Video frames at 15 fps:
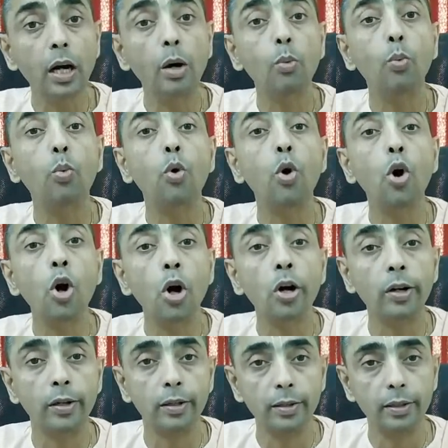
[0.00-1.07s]
a
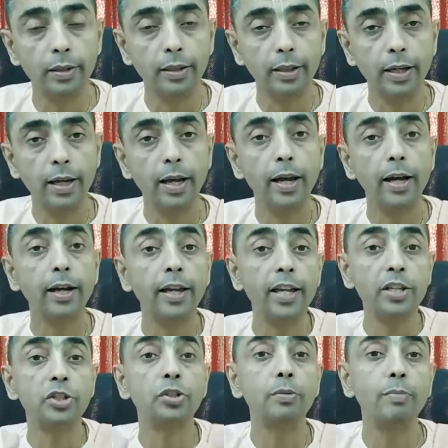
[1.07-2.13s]
war
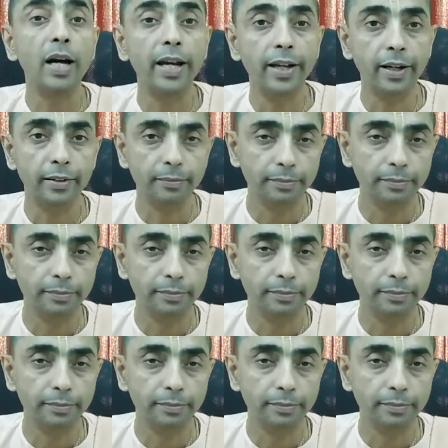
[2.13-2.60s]
against Maya.